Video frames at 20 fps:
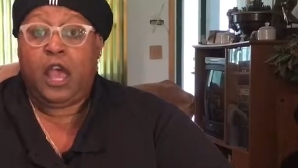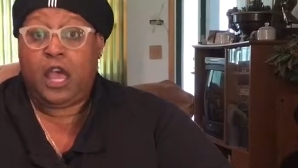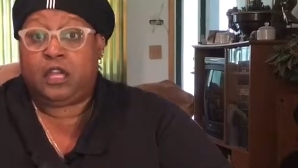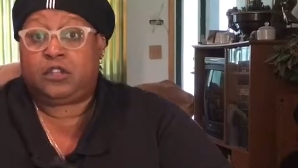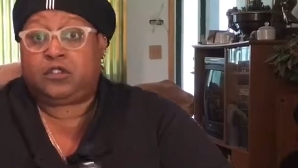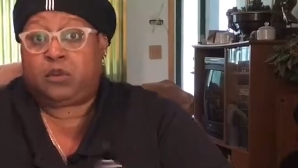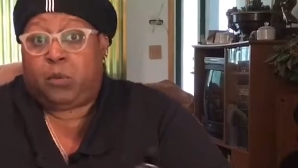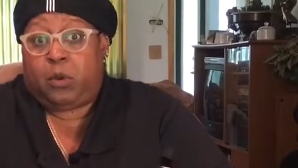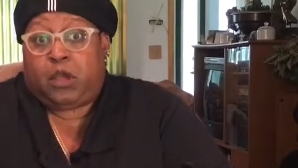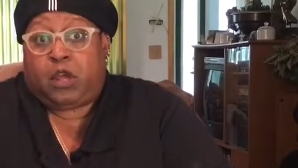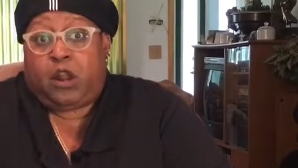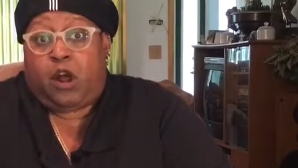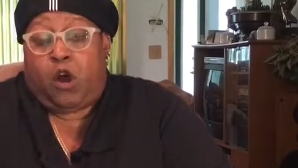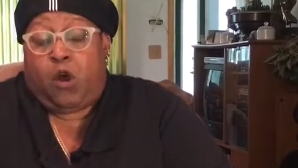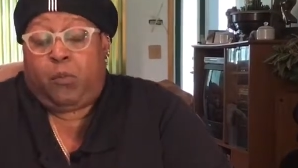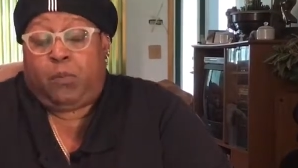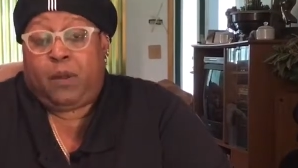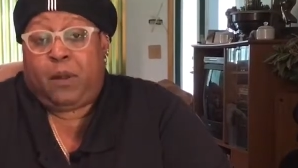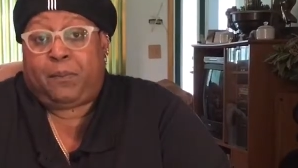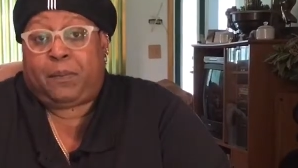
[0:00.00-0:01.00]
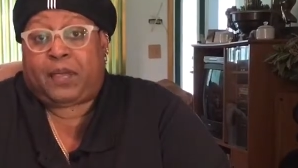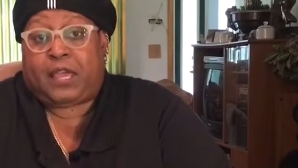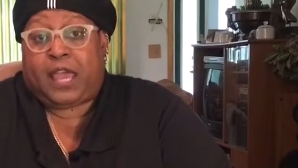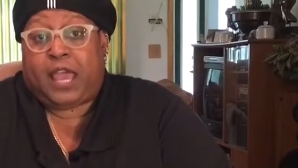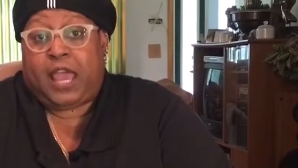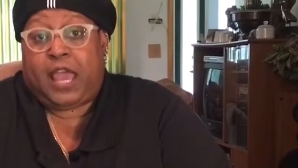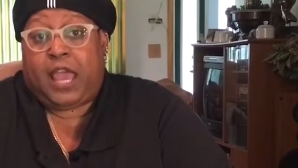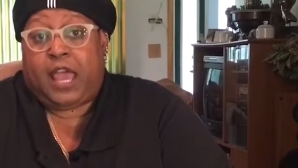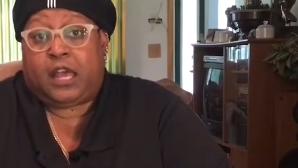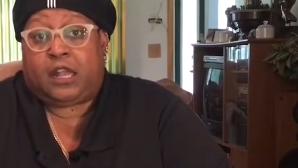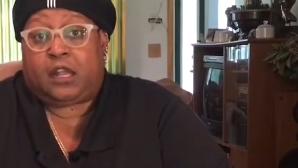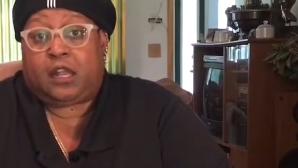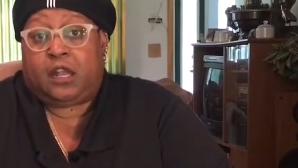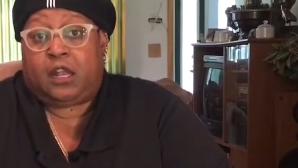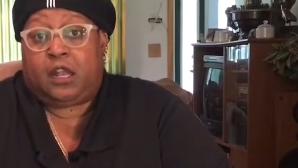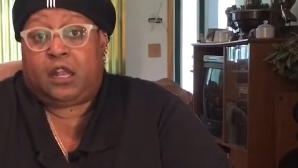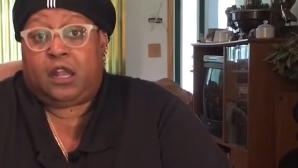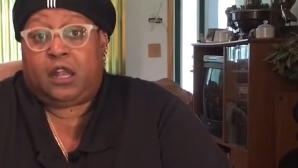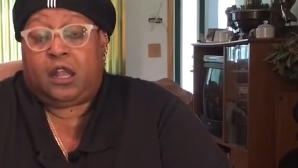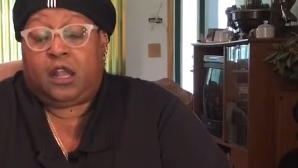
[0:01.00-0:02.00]
And so we're going to open up a can
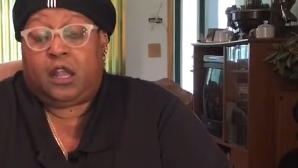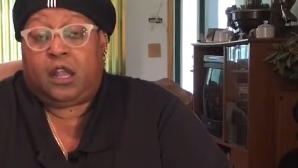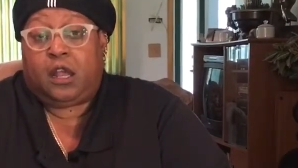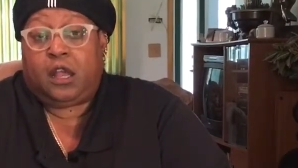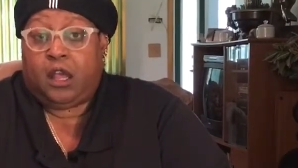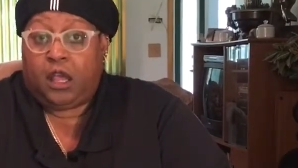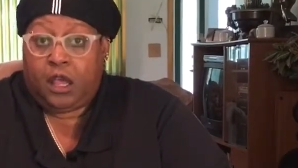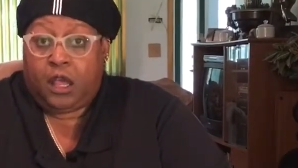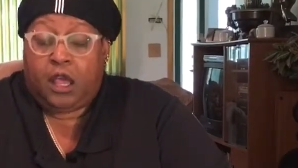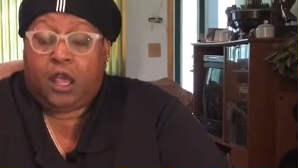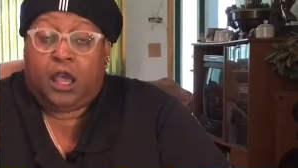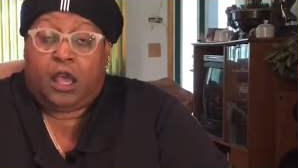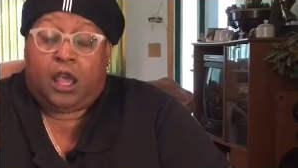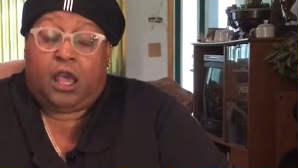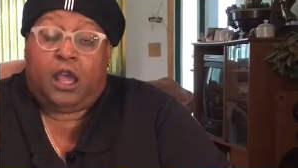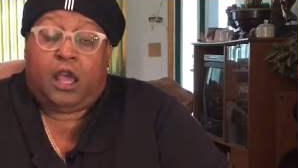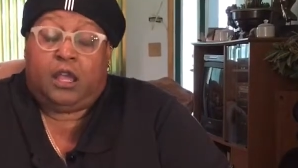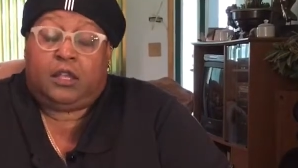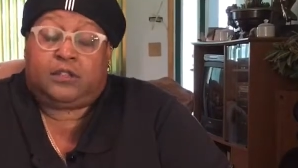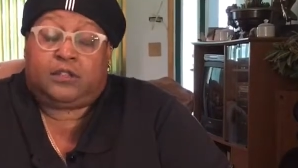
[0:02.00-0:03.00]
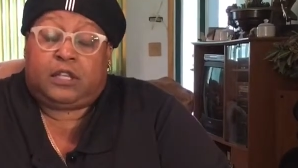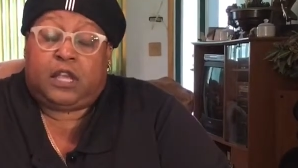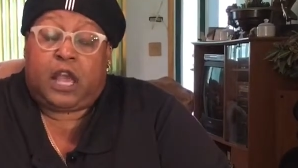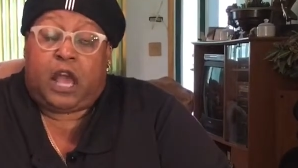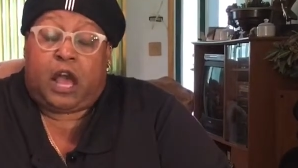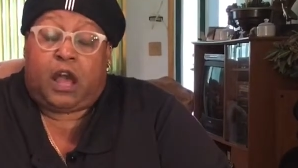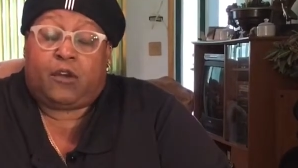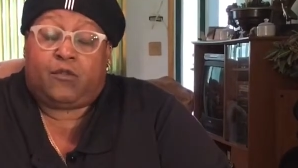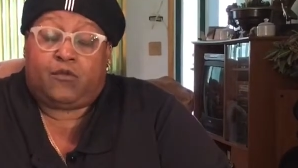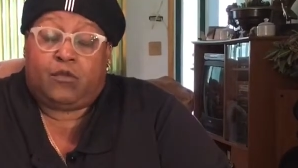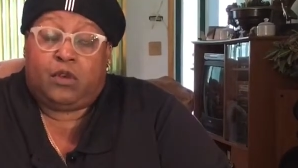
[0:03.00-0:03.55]
and see how it